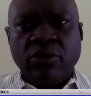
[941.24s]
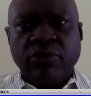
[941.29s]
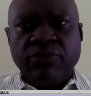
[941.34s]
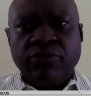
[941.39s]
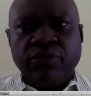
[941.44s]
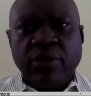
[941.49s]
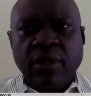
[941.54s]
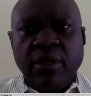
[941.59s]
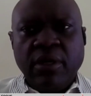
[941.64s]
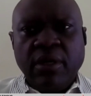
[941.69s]

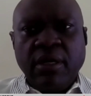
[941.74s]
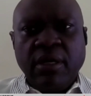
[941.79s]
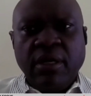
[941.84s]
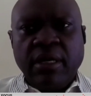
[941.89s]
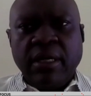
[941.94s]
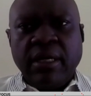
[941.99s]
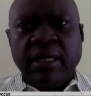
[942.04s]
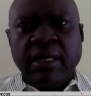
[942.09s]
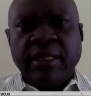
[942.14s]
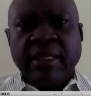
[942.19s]
of
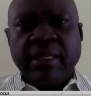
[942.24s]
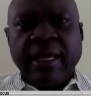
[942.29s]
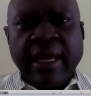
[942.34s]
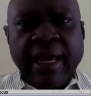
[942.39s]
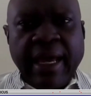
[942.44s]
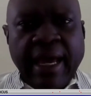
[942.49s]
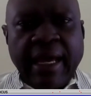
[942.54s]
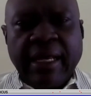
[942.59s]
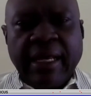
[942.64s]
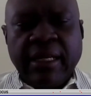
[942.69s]

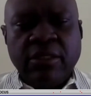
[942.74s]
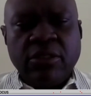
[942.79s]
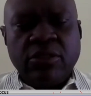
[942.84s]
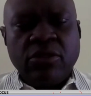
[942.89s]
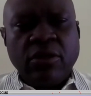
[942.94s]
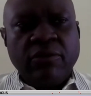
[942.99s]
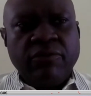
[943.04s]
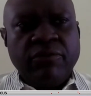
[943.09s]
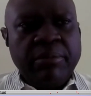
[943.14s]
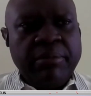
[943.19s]
the
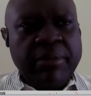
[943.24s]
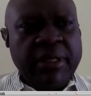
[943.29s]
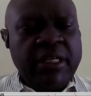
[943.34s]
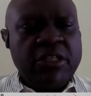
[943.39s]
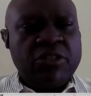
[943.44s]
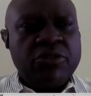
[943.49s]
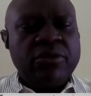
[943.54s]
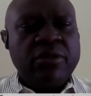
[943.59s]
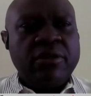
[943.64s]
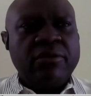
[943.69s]
hands of the
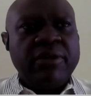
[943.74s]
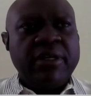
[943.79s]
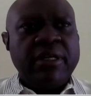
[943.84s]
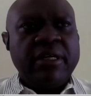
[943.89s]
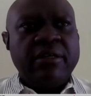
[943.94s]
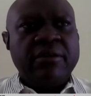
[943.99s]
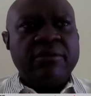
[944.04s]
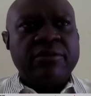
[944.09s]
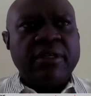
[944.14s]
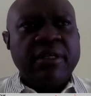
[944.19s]
Ministry of
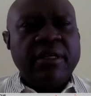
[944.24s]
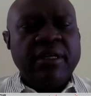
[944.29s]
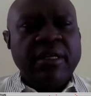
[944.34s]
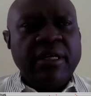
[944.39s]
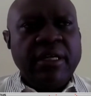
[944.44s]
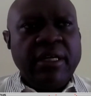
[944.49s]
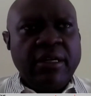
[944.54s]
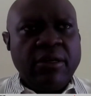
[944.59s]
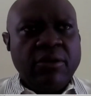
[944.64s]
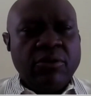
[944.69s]
Health
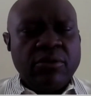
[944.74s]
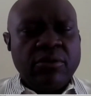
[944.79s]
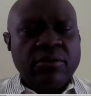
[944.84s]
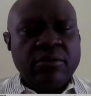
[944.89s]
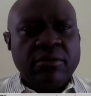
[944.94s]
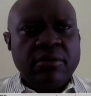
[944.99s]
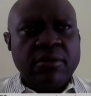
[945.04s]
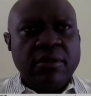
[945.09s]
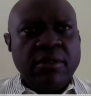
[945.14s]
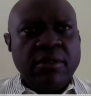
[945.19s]
alone.